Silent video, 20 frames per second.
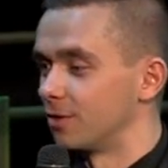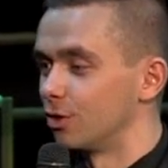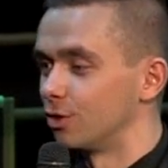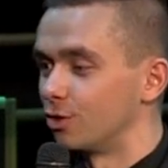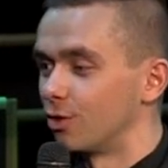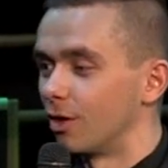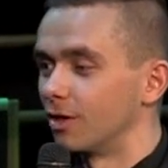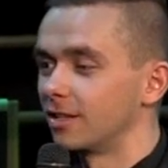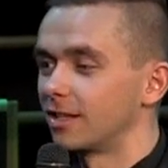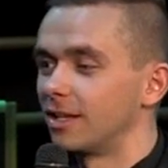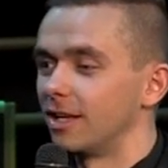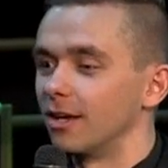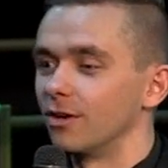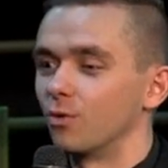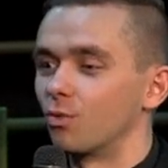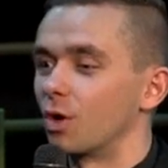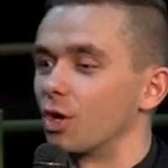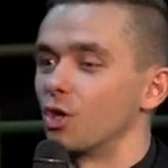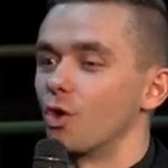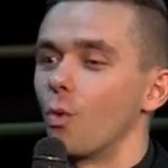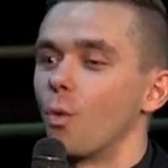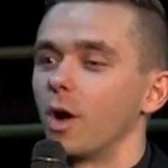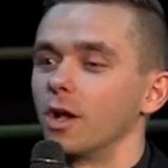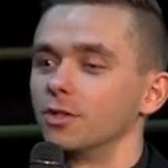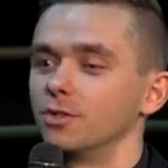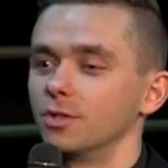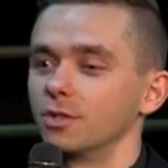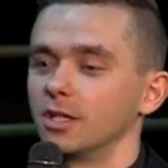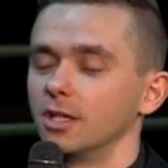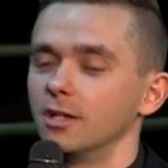You don't give where you
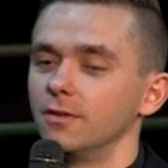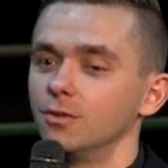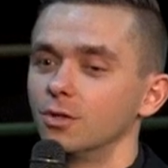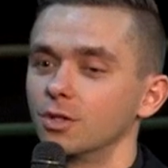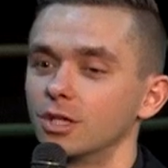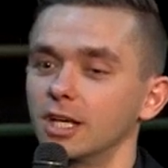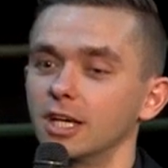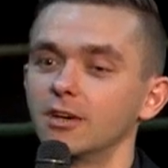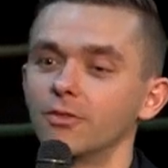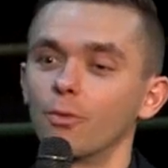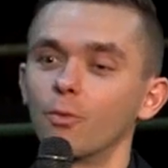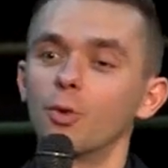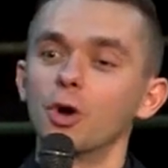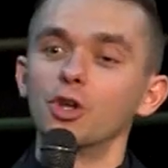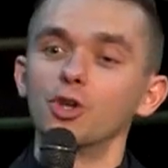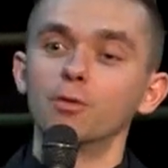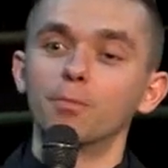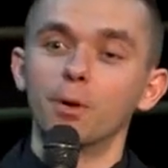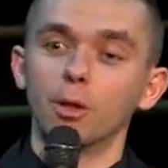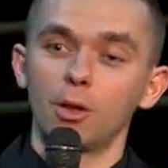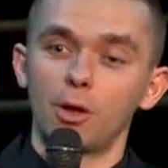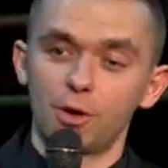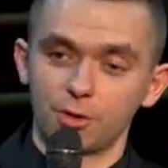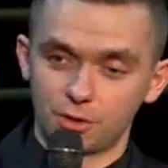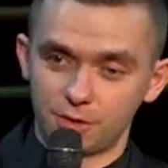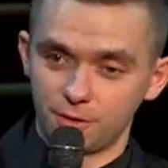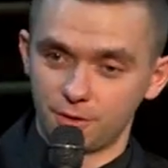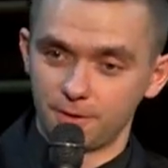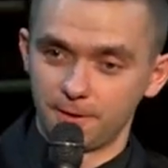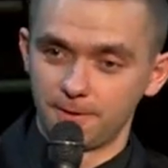want to give, you give where you belong
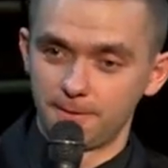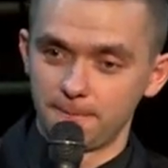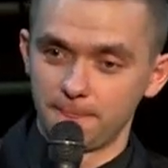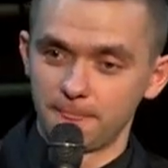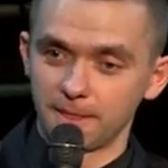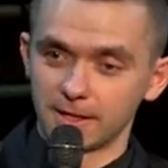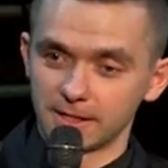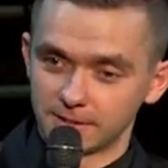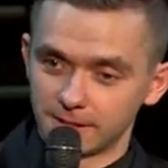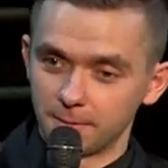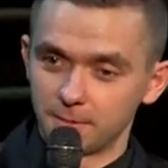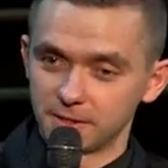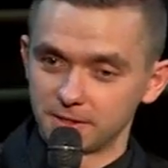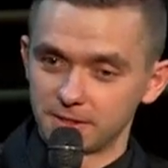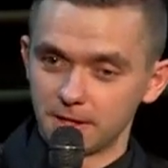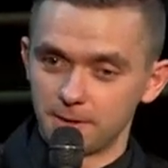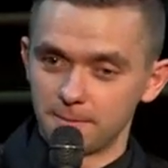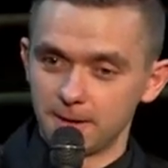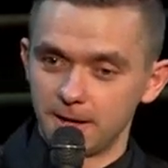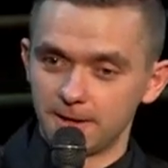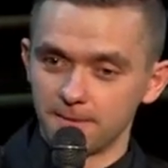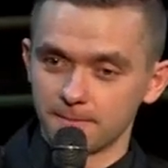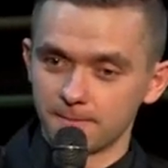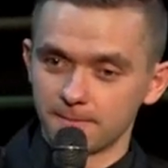to. Can somebody say amen?